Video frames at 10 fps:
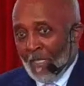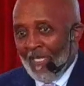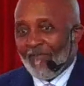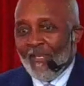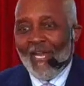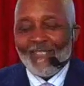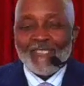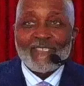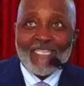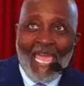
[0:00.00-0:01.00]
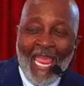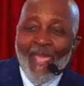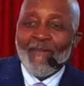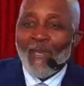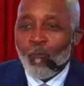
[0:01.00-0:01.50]
if you
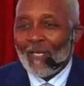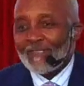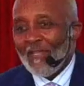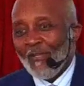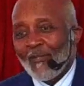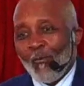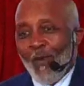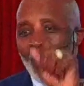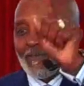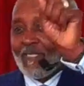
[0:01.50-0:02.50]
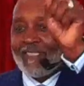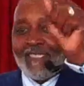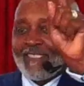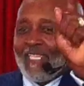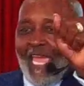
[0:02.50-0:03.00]
understand that what's in the crumbs is
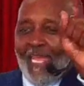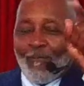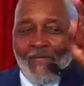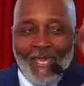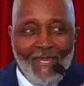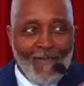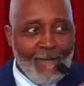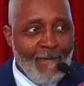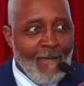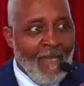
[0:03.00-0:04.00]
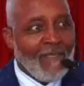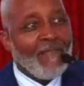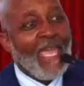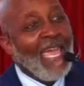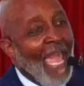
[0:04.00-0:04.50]
the same oh, thing that
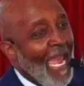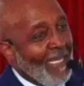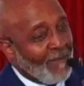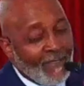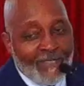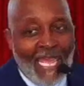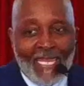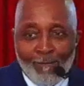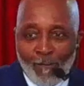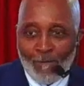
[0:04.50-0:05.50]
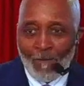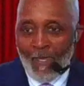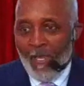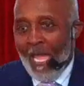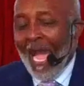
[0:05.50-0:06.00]
they had at the table,
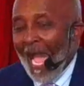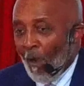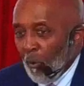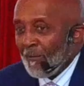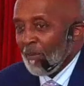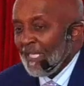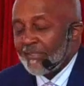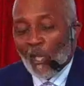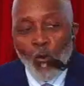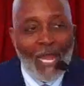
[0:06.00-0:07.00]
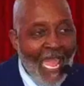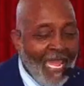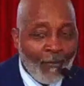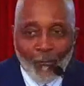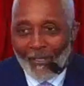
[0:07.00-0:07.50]
I wouldn't be so
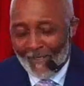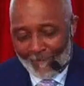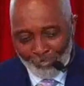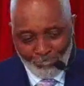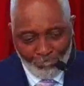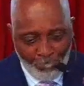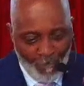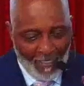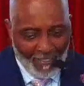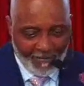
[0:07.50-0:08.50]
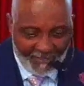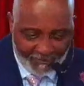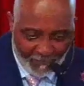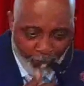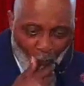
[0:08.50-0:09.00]
angry and
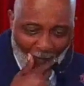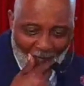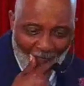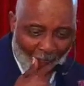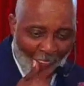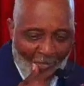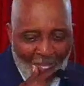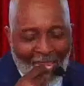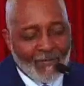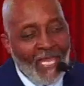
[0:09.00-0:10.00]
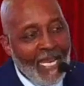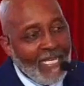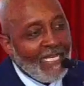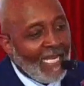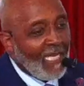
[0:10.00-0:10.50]
disappointed. And then
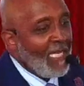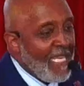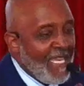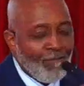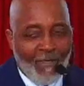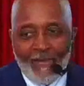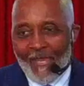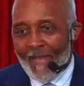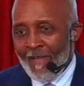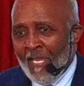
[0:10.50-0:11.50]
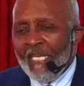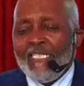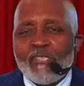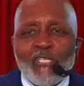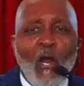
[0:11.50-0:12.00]
he didn't leave me there. He
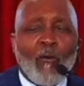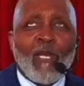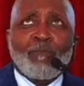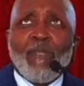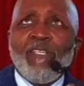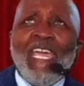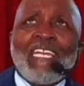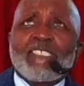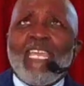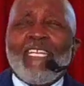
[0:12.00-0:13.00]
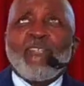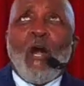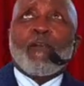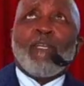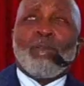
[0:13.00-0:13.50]
showed up the next day
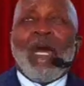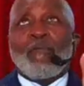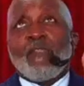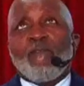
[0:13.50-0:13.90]
talking about the